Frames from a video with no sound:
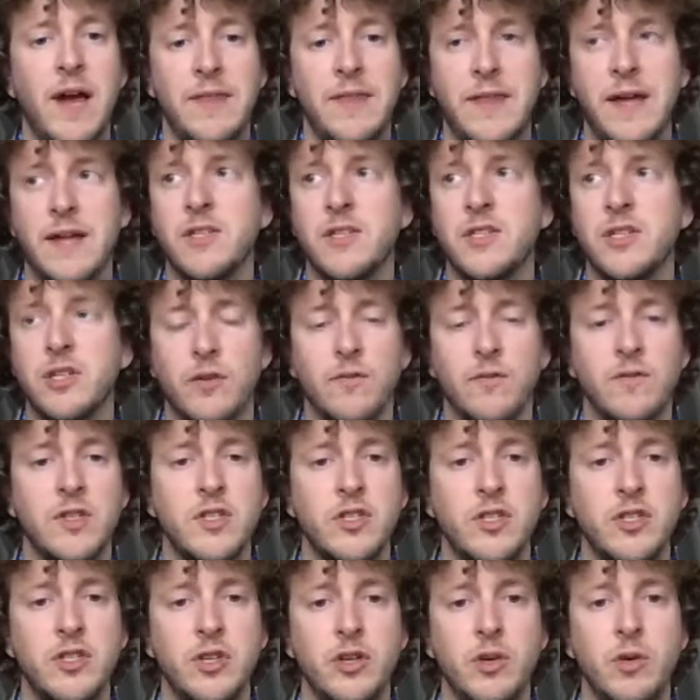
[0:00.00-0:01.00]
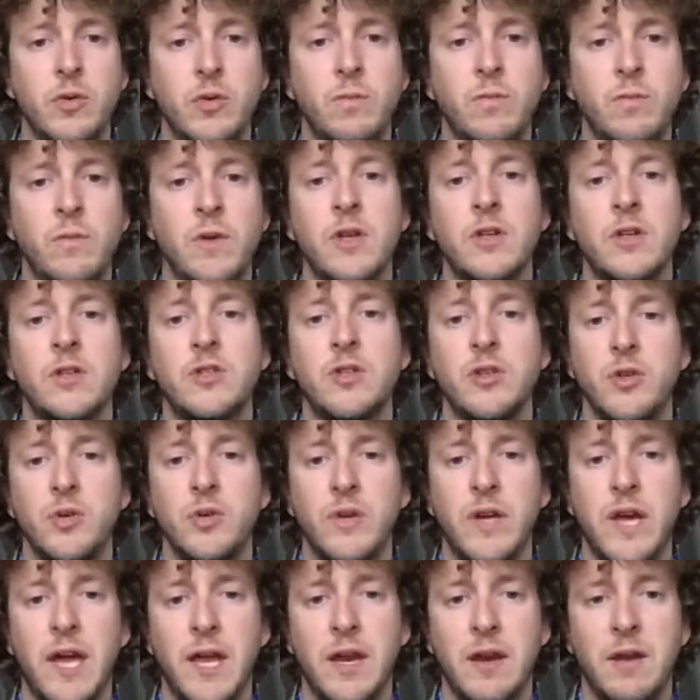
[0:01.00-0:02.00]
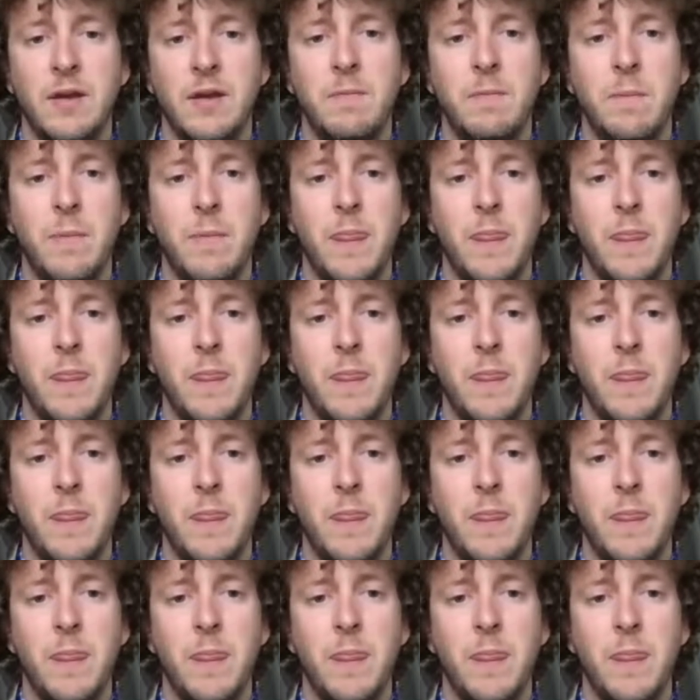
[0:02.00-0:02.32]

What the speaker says: that service to you so you can